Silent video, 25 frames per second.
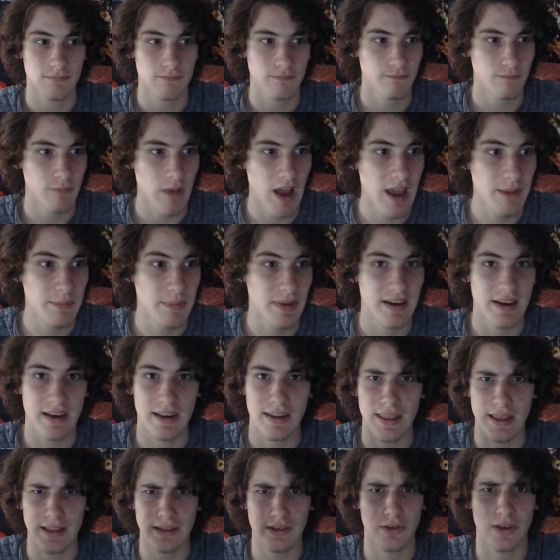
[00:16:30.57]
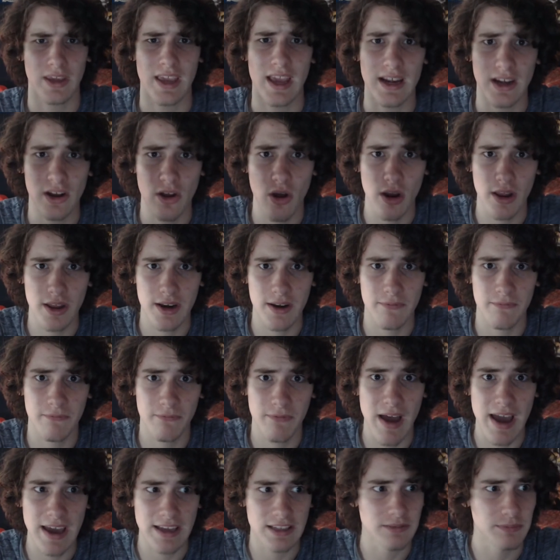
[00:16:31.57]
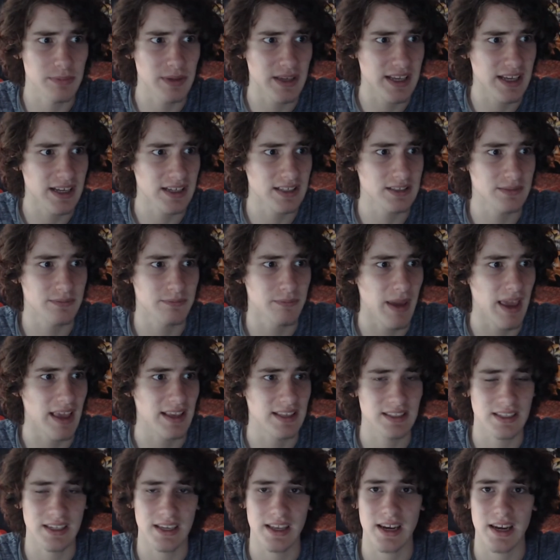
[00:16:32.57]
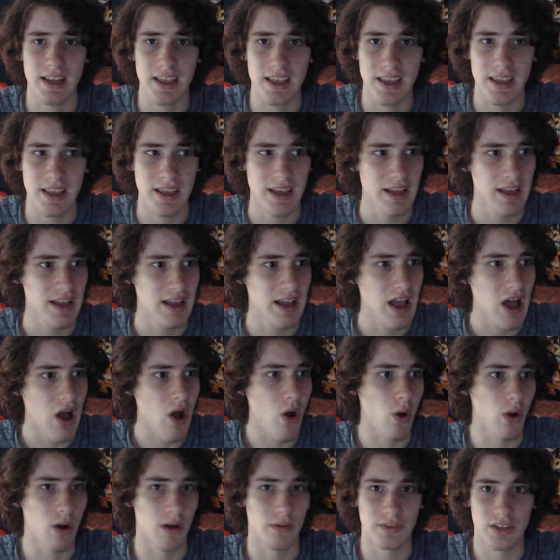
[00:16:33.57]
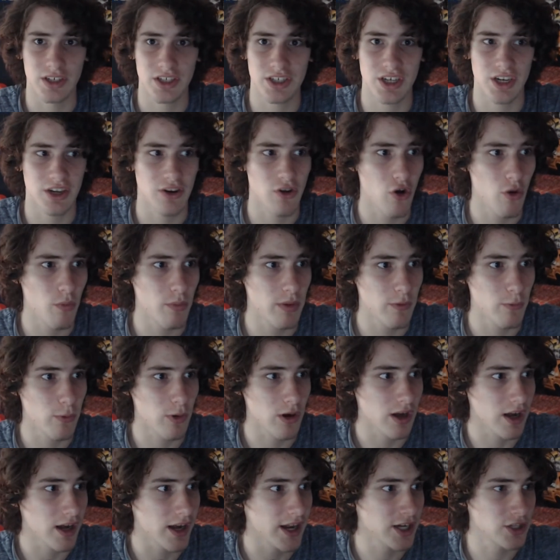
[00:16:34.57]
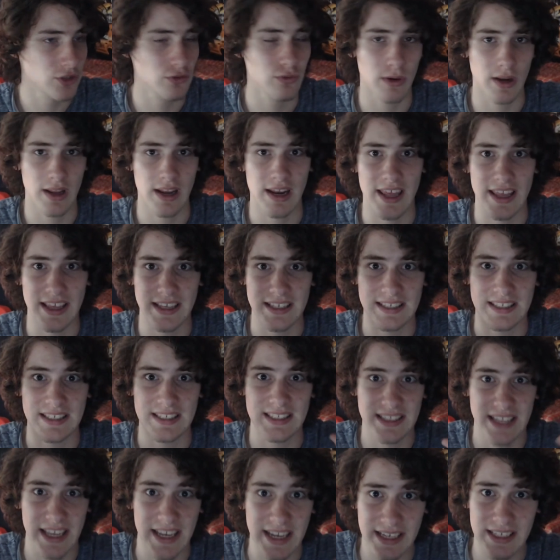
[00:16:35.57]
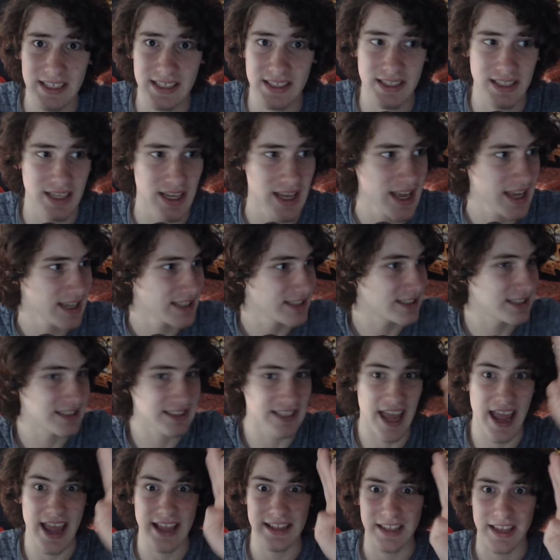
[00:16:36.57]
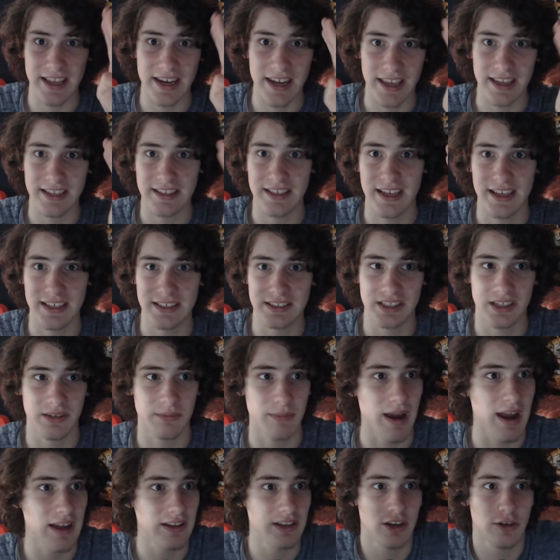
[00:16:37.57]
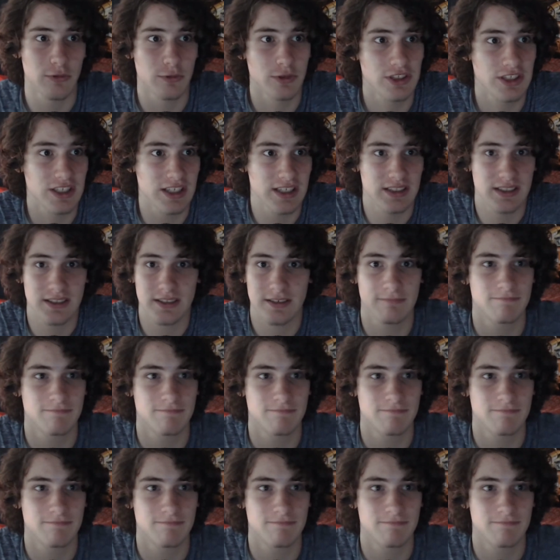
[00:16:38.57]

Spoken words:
I mean, that you can't call it a fight, because basically all of the shinobi were literally like sticks standing like this, and Madara was just,